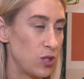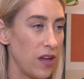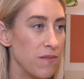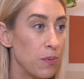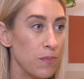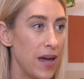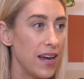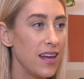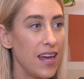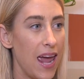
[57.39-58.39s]
sort of
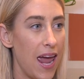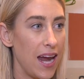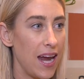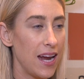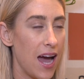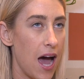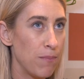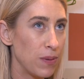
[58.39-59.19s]
implement a uh,